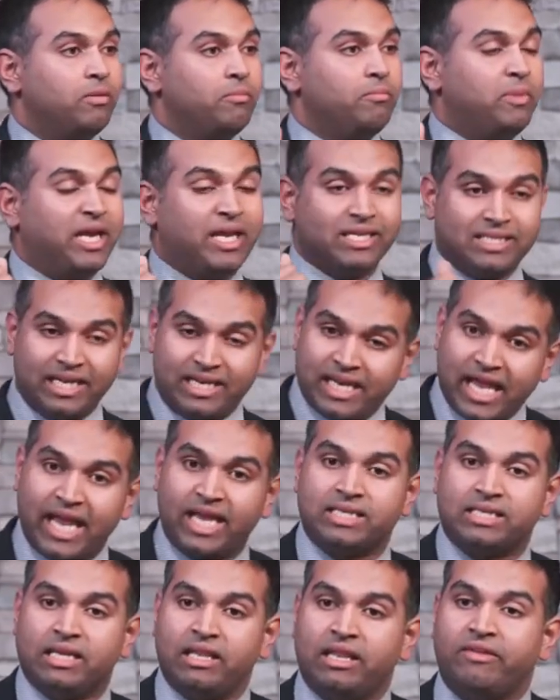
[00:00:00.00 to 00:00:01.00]
because it
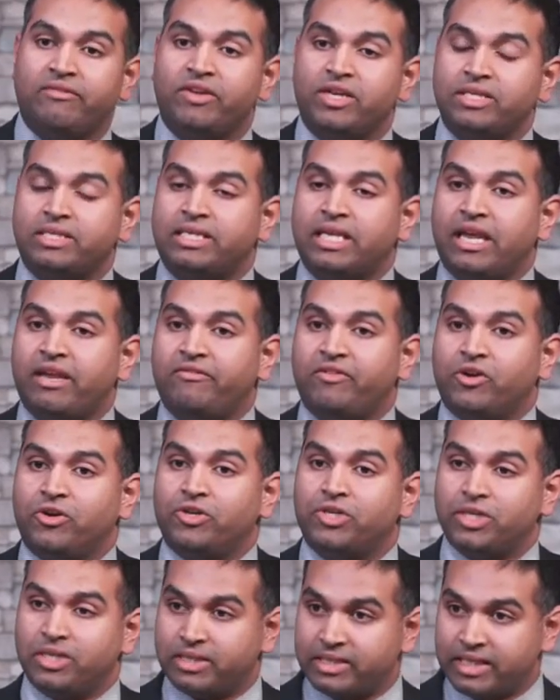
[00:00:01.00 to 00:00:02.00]
takes a living Savior
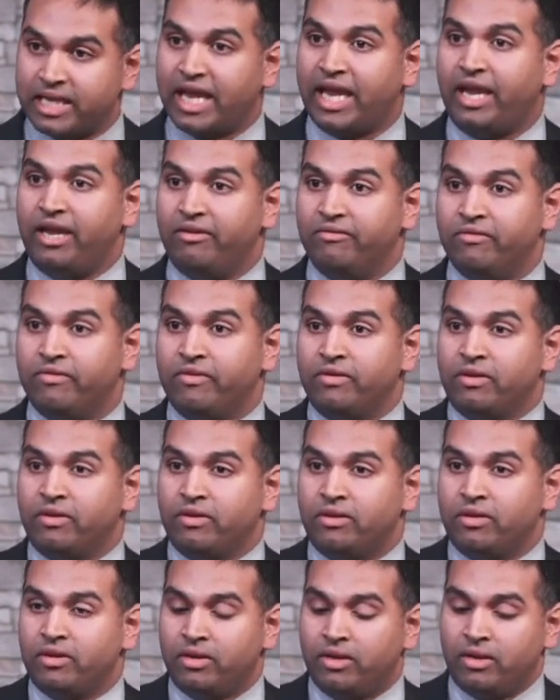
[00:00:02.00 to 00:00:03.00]
to save
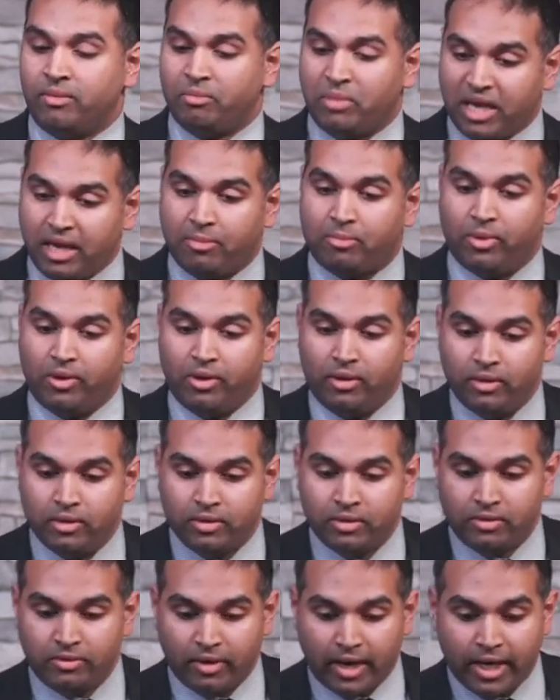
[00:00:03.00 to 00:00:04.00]
people,
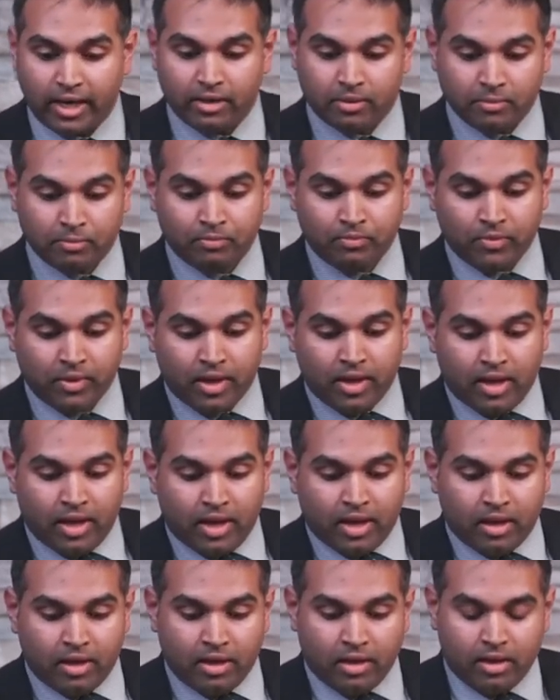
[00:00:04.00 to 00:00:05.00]
right?
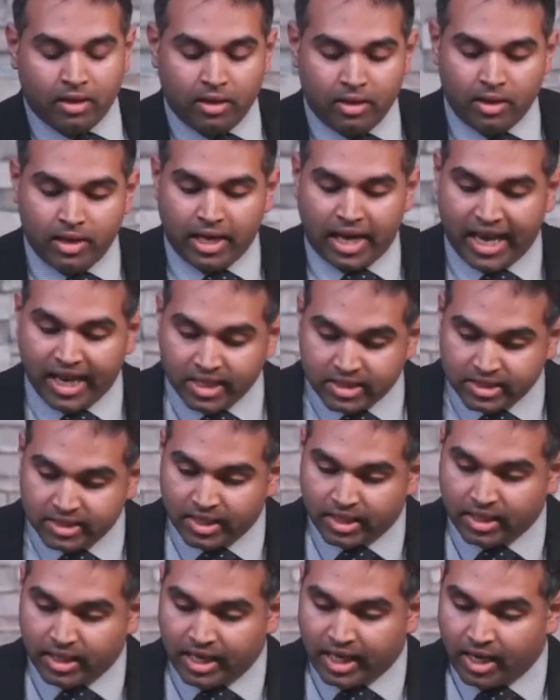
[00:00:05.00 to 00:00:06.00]

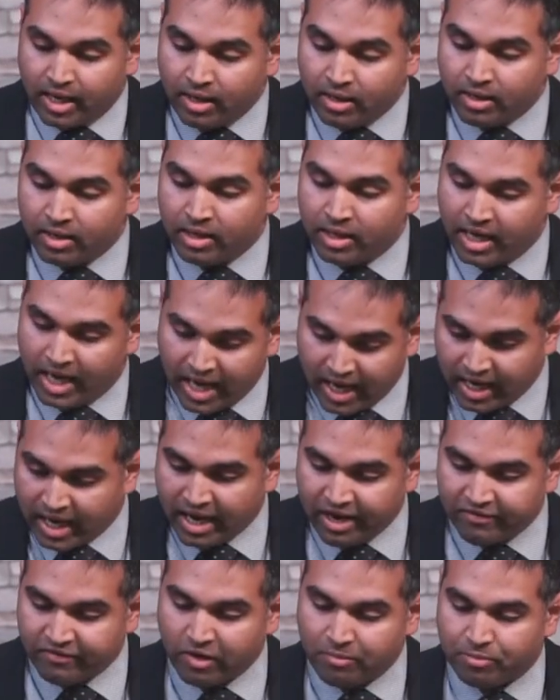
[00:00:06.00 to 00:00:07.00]
Instantly, he
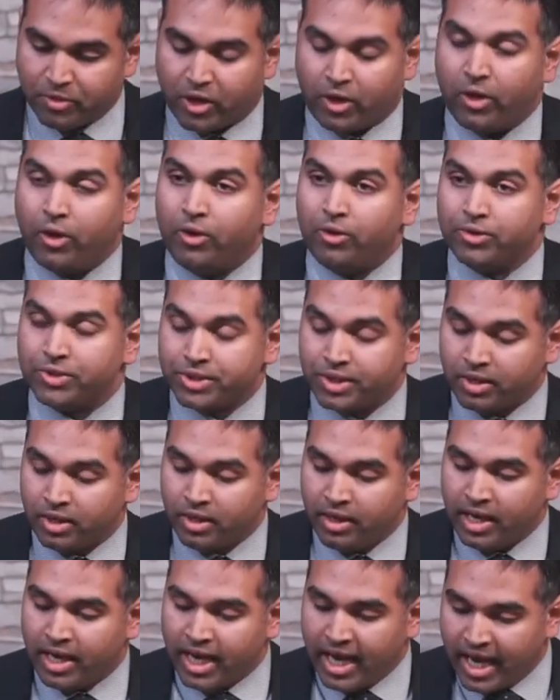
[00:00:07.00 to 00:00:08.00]
gave up the ghost.
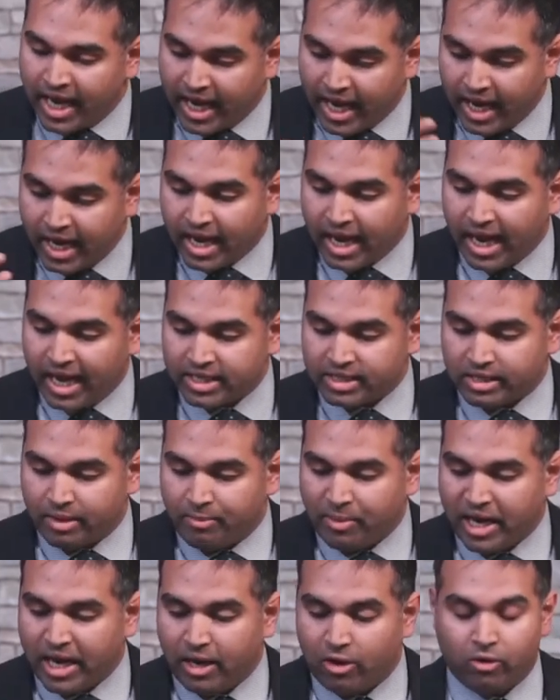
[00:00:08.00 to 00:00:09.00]
He has the
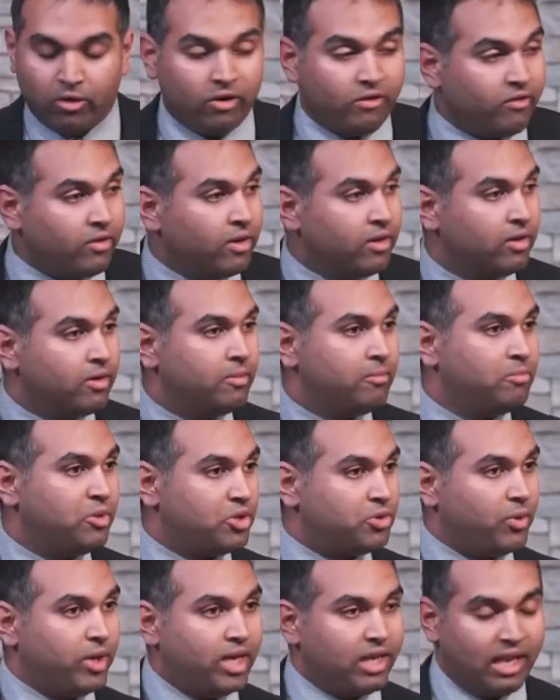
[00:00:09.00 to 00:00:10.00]
power
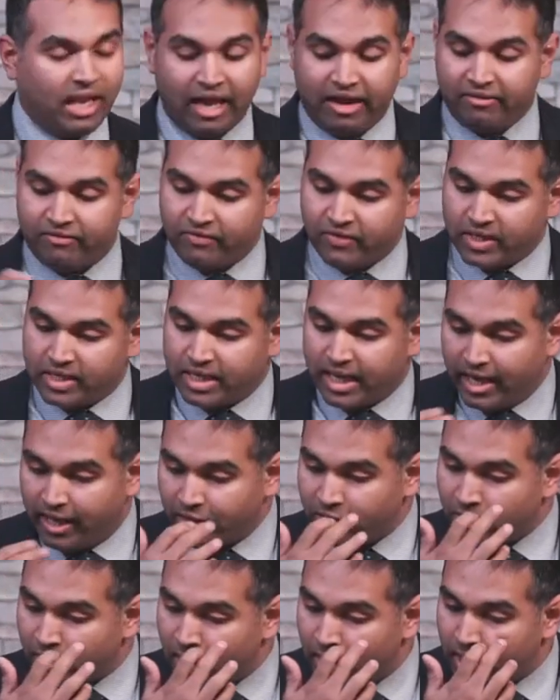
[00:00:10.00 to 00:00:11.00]
between life and
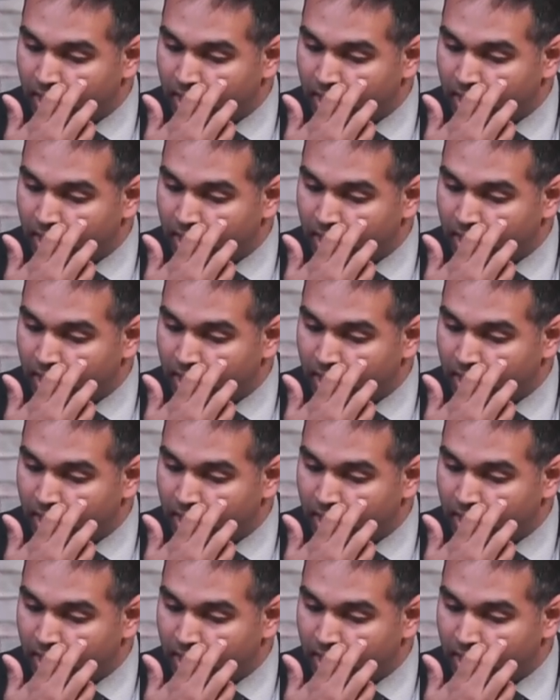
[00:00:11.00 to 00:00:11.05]
death.